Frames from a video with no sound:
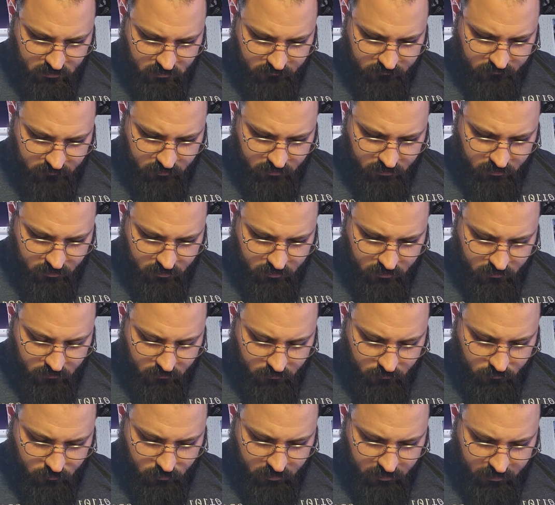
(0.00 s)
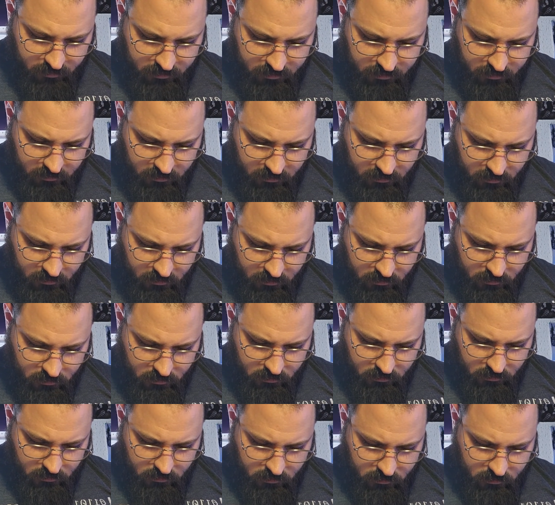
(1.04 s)
converter with
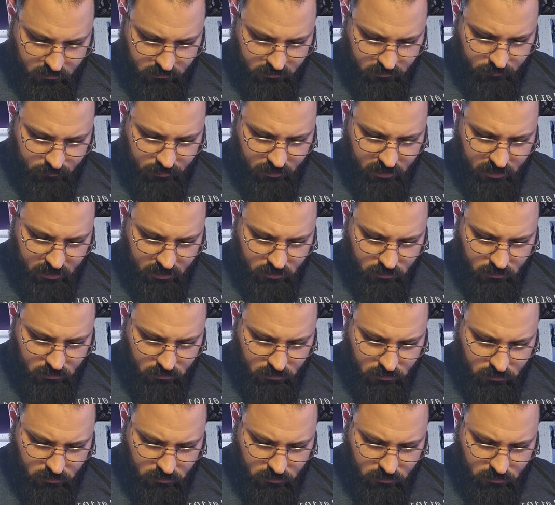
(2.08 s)
the bottle.